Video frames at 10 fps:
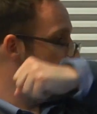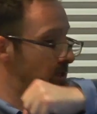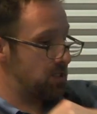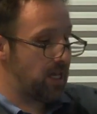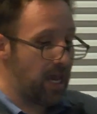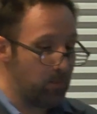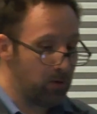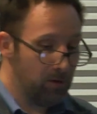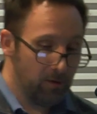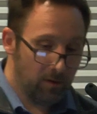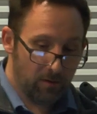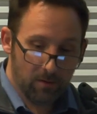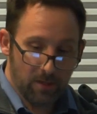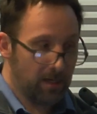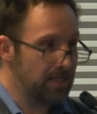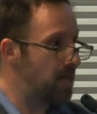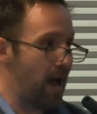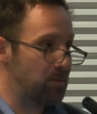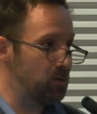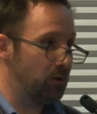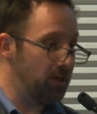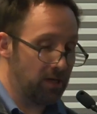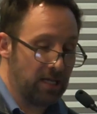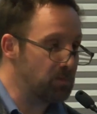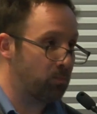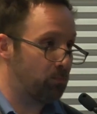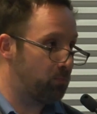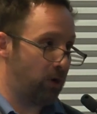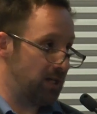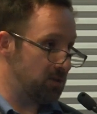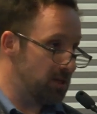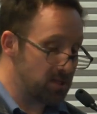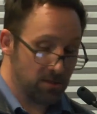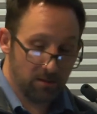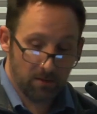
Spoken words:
with his cape. It's priceless.